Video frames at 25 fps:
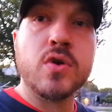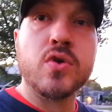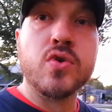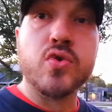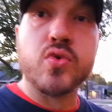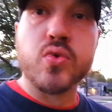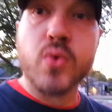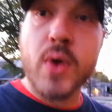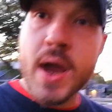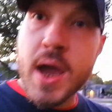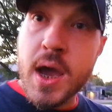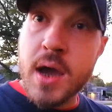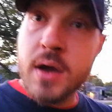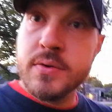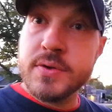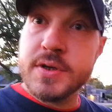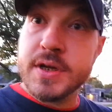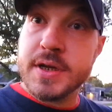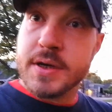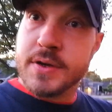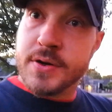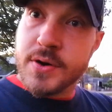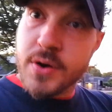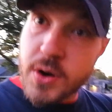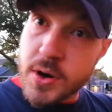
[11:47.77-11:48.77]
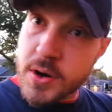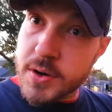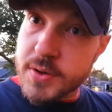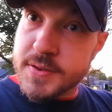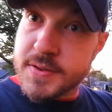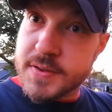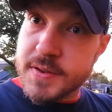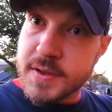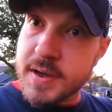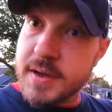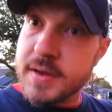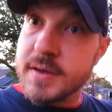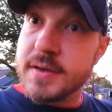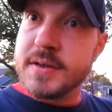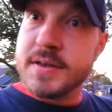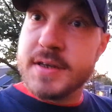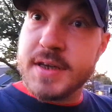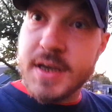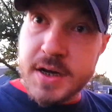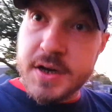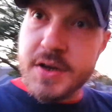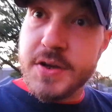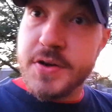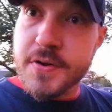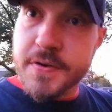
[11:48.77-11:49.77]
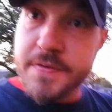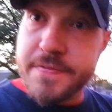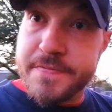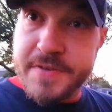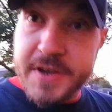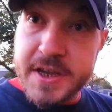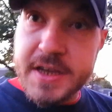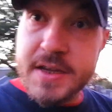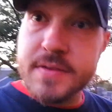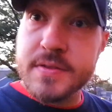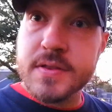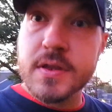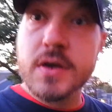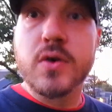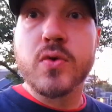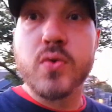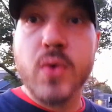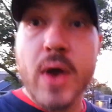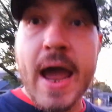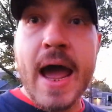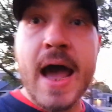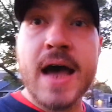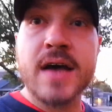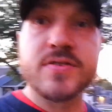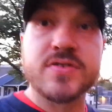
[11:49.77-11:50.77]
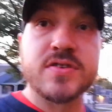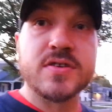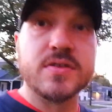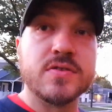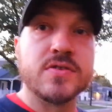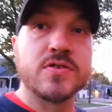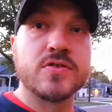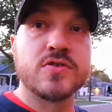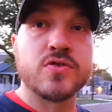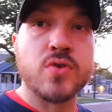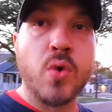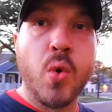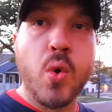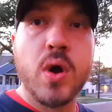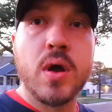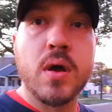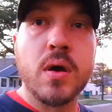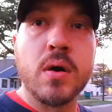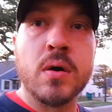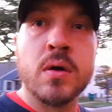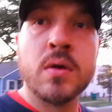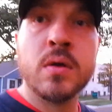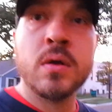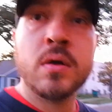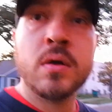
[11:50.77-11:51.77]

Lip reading: Grounding and earthing, getting your feet in the grass and the soil.